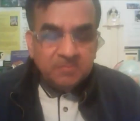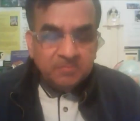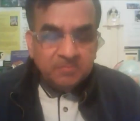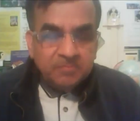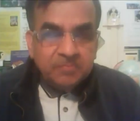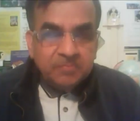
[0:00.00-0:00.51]

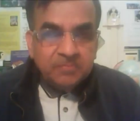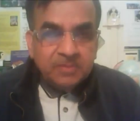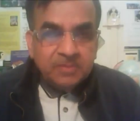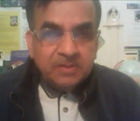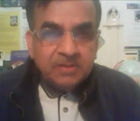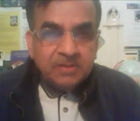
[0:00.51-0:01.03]

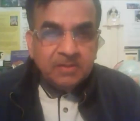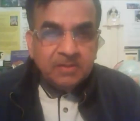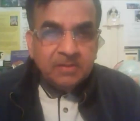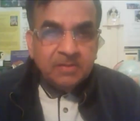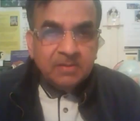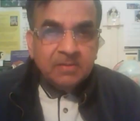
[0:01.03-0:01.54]

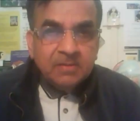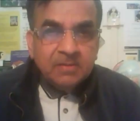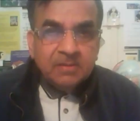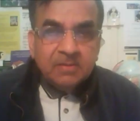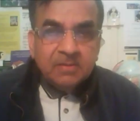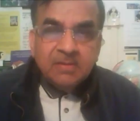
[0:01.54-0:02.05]

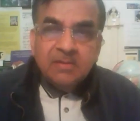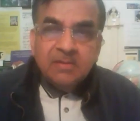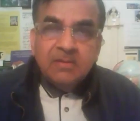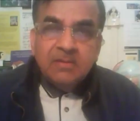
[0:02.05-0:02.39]
(silence)